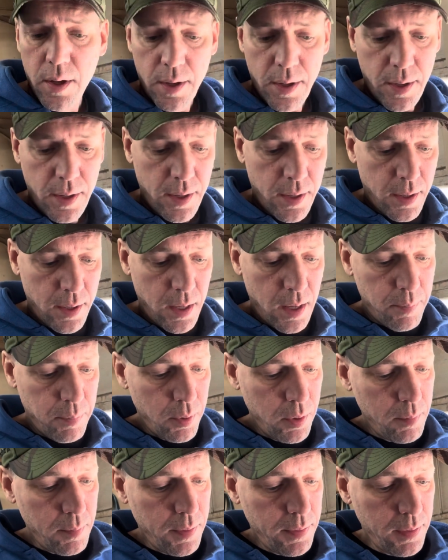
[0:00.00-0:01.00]
I put
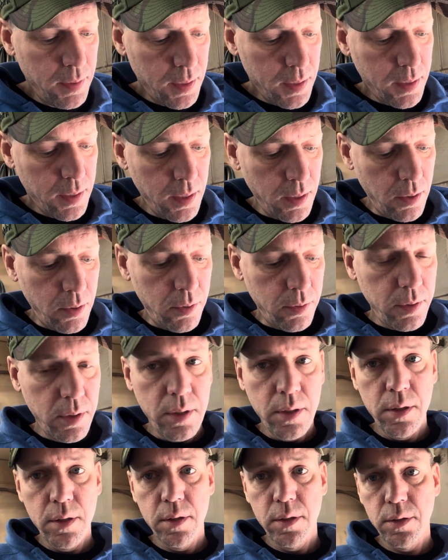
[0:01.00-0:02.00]
them in the kiln
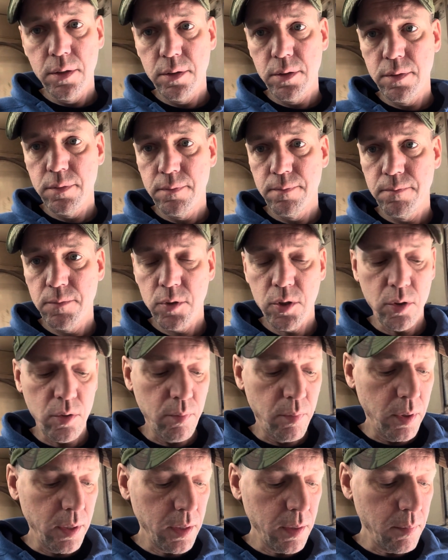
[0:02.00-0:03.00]
to
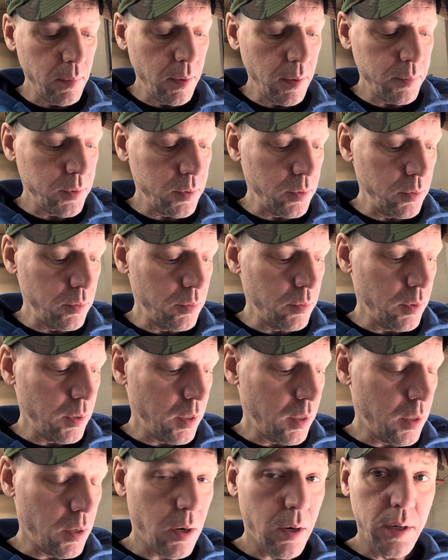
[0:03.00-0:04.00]
bring them up to a
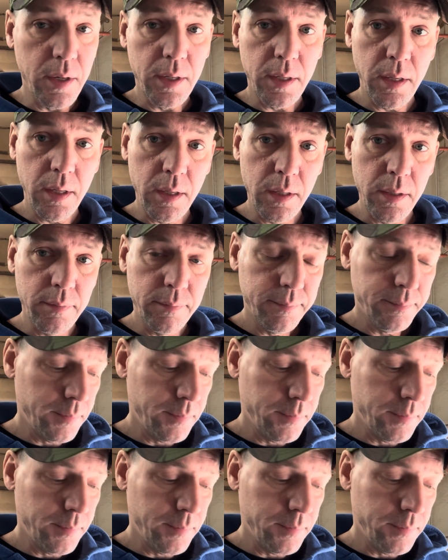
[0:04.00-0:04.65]
hardening heat.